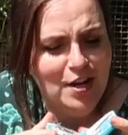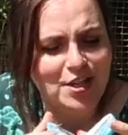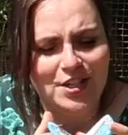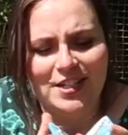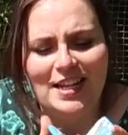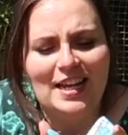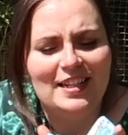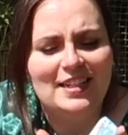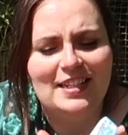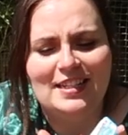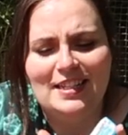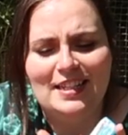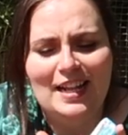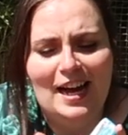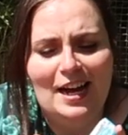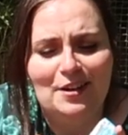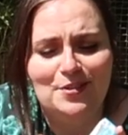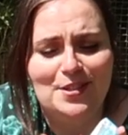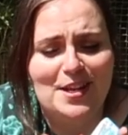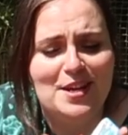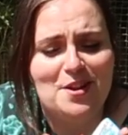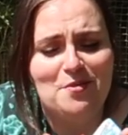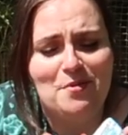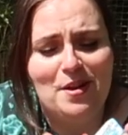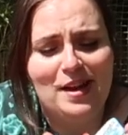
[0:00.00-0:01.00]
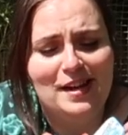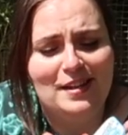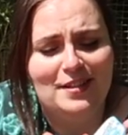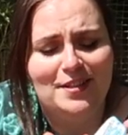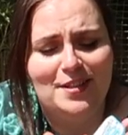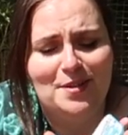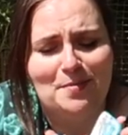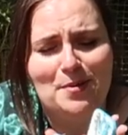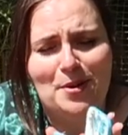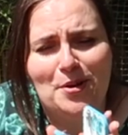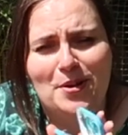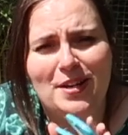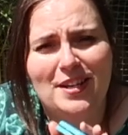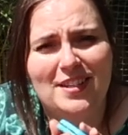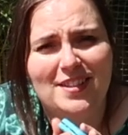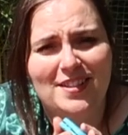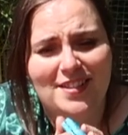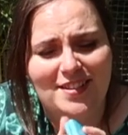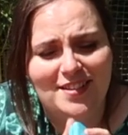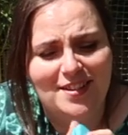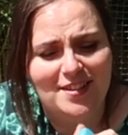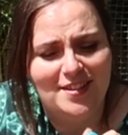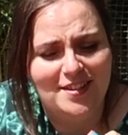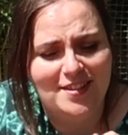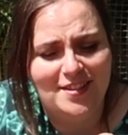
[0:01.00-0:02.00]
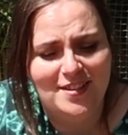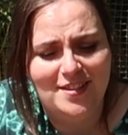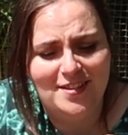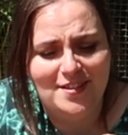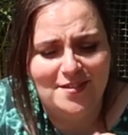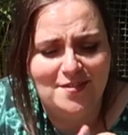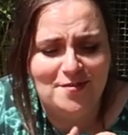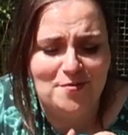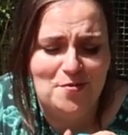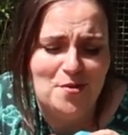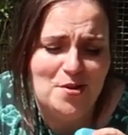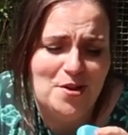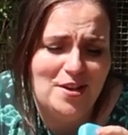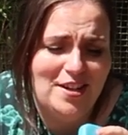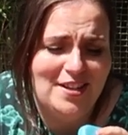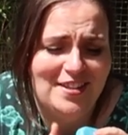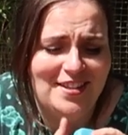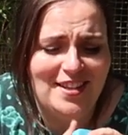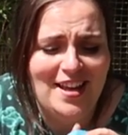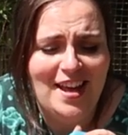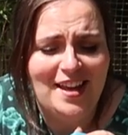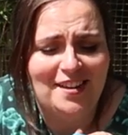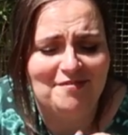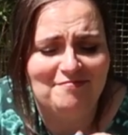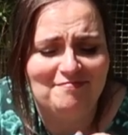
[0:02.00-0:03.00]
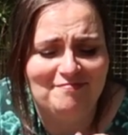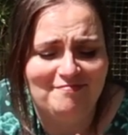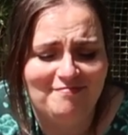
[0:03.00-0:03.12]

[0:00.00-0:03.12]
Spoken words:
I just had this in the house anyway, to be honest, because what can I say?